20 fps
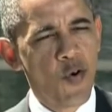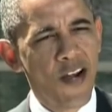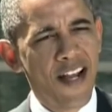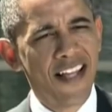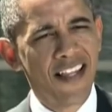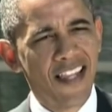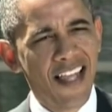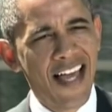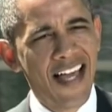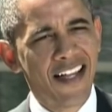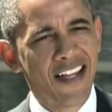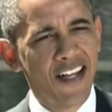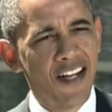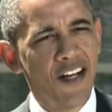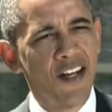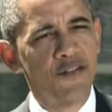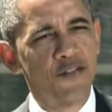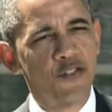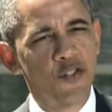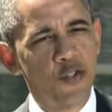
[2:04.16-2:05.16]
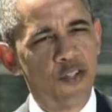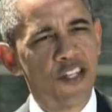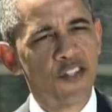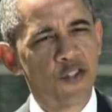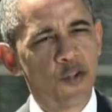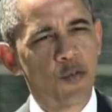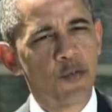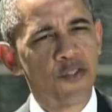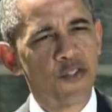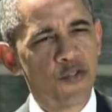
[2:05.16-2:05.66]
or a lack of
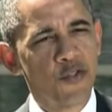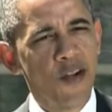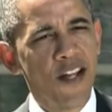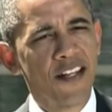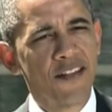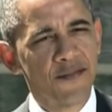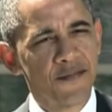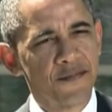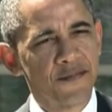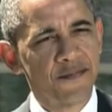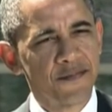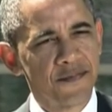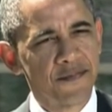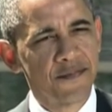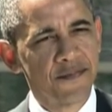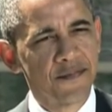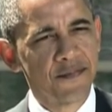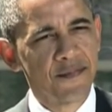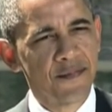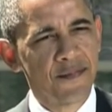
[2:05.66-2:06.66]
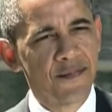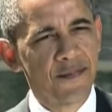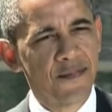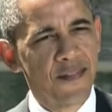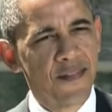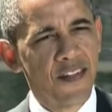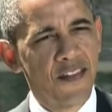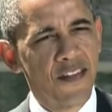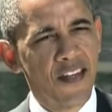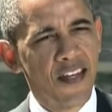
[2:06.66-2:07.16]
judicial restraint
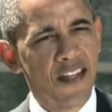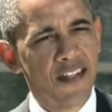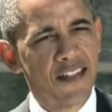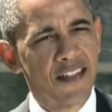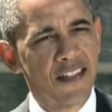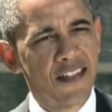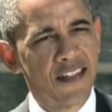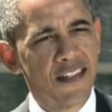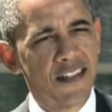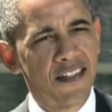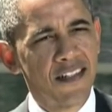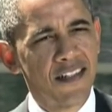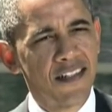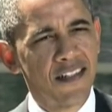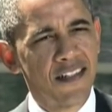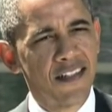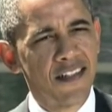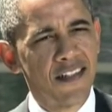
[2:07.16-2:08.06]
that uh, uh,